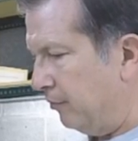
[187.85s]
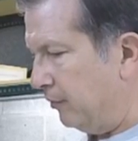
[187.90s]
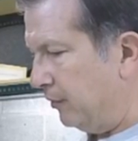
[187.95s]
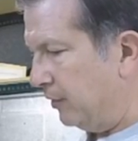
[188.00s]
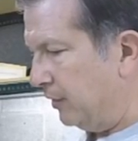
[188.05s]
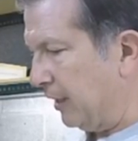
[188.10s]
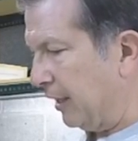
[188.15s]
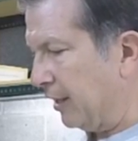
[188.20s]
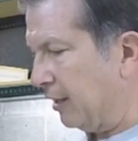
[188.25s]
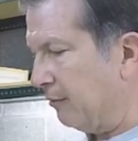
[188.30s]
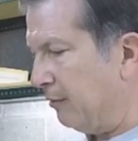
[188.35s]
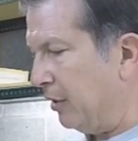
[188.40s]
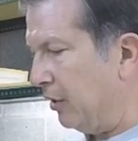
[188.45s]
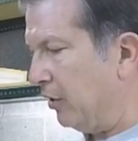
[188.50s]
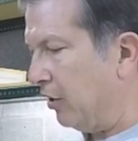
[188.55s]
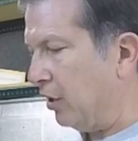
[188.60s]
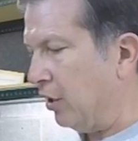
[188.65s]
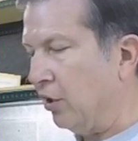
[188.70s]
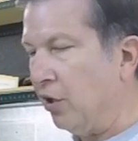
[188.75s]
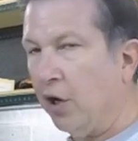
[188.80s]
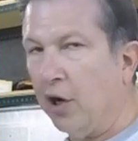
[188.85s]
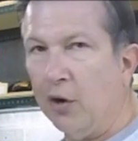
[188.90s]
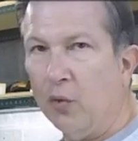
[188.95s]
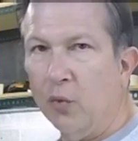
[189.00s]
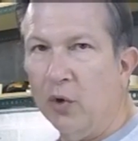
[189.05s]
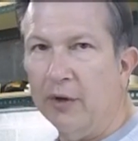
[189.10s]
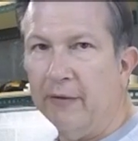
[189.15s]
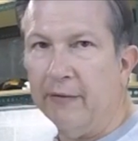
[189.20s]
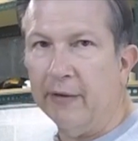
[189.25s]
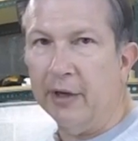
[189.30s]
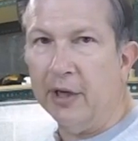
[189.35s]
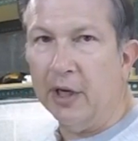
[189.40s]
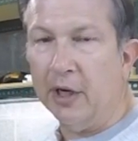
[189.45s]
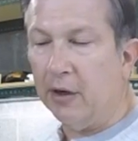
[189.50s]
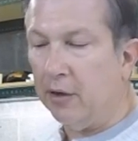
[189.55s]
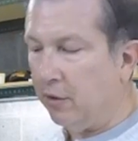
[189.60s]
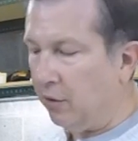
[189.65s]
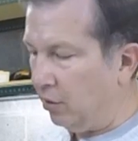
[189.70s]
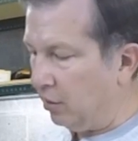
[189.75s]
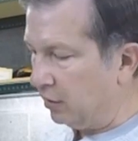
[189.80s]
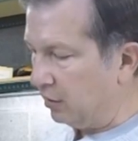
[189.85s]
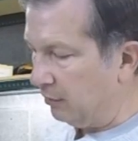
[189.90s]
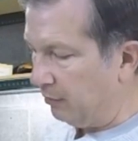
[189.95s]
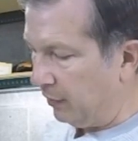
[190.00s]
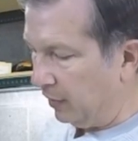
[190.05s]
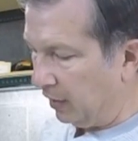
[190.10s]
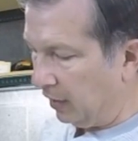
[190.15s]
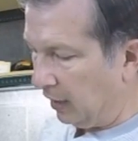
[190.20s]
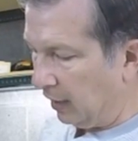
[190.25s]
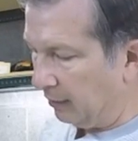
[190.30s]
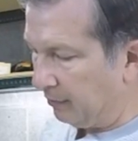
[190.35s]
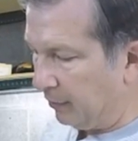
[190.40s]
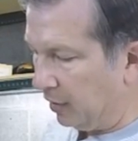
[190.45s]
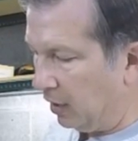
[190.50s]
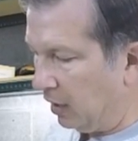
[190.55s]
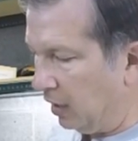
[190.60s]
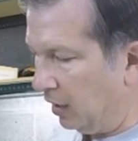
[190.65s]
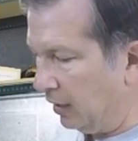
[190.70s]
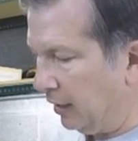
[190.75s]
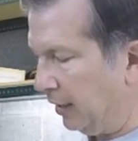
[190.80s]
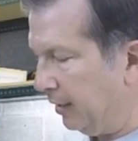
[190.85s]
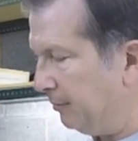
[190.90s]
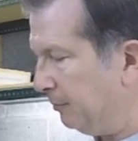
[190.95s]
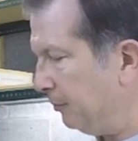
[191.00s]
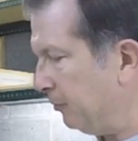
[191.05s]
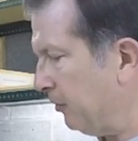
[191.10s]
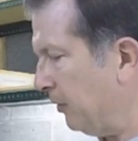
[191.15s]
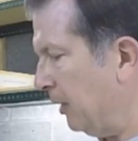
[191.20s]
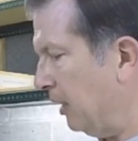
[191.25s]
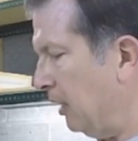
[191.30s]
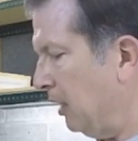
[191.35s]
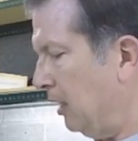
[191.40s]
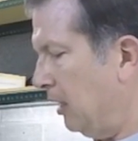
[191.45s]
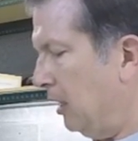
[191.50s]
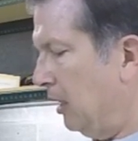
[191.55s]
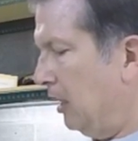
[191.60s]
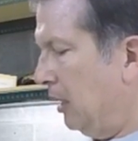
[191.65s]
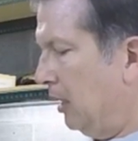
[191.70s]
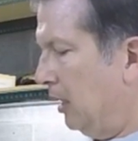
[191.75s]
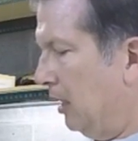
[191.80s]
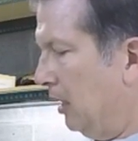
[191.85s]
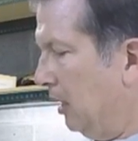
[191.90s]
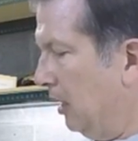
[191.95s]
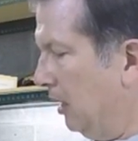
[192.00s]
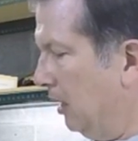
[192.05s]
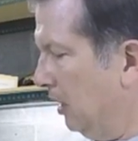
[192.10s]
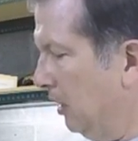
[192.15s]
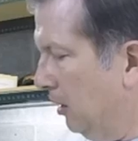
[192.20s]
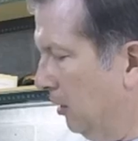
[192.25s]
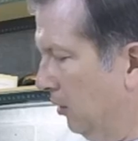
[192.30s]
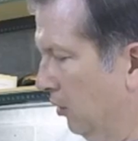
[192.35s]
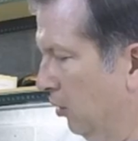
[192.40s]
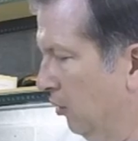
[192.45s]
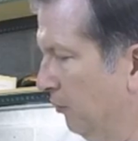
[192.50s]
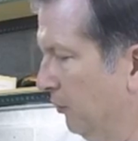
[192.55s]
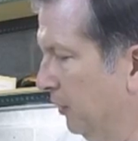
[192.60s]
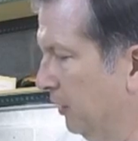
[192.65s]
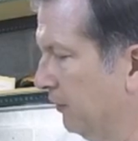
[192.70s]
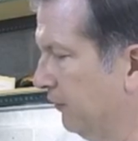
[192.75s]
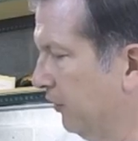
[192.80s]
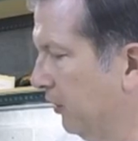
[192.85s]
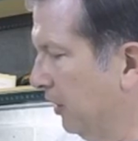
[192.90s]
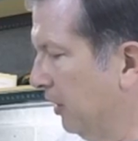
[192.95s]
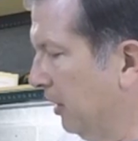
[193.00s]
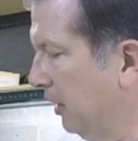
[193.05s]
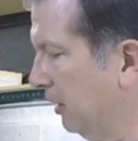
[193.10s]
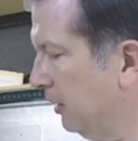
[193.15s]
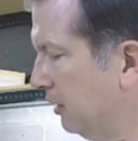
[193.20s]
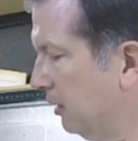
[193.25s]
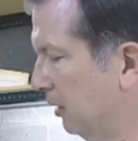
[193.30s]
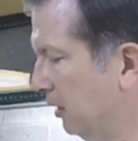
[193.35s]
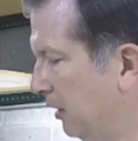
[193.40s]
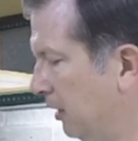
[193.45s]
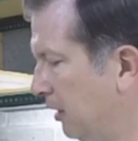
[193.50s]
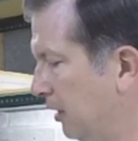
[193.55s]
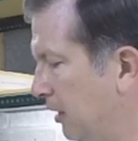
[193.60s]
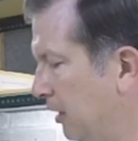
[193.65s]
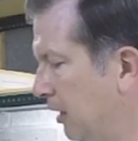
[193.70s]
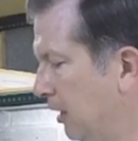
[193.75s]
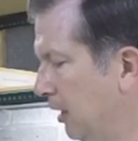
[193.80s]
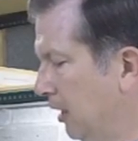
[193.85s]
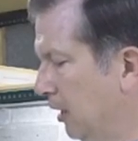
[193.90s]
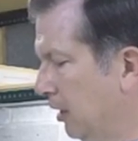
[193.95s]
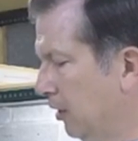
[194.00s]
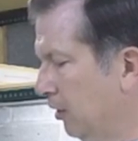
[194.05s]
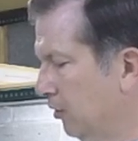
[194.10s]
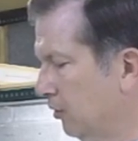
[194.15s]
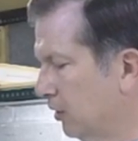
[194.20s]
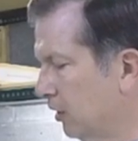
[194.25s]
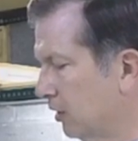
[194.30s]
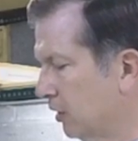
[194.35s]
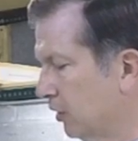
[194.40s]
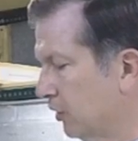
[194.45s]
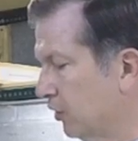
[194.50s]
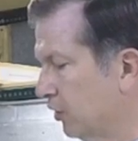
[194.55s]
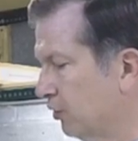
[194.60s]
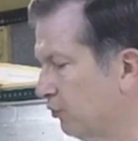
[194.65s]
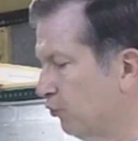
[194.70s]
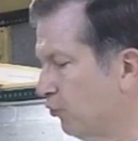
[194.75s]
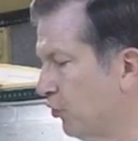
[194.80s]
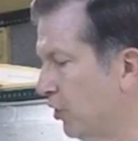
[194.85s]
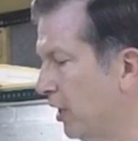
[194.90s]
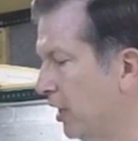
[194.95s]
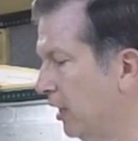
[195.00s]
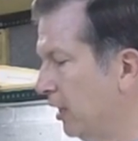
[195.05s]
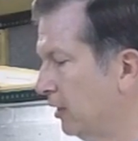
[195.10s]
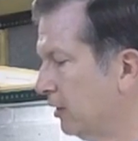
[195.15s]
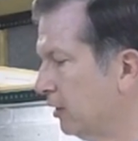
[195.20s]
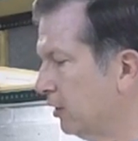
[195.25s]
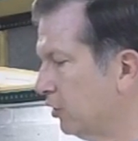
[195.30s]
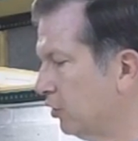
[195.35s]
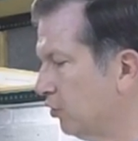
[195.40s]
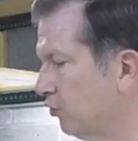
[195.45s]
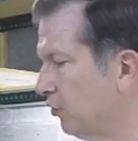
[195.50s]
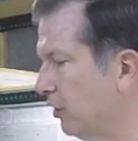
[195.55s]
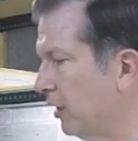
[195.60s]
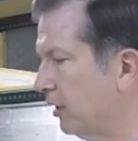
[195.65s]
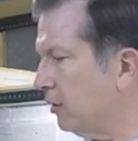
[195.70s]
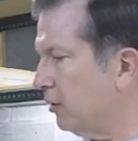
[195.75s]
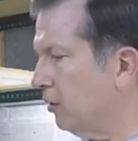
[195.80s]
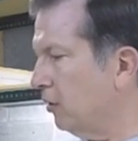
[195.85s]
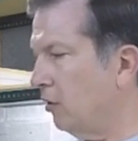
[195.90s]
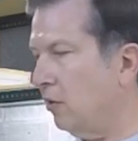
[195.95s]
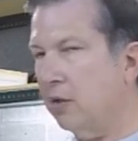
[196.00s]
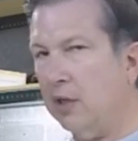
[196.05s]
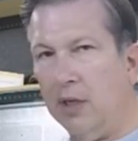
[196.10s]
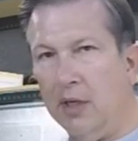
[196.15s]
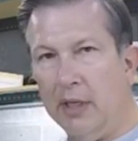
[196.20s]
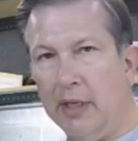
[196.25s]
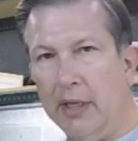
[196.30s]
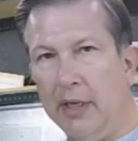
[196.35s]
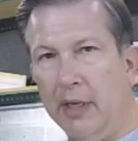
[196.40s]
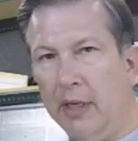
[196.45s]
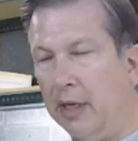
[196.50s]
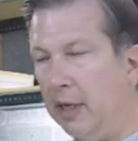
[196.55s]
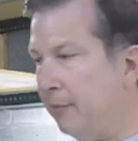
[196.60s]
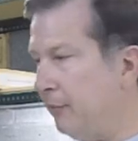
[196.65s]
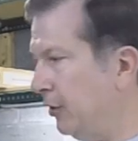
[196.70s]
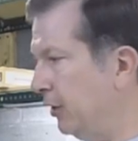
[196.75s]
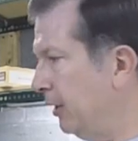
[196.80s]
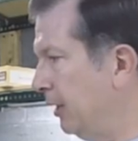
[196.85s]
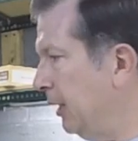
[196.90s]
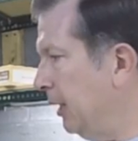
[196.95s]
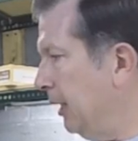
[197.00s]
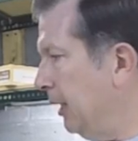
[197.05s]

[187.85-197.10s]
South American hardwood veneer. It looks a bit like mahogany. Opens very nicely. Uses a spring as a strut to hold the lid up.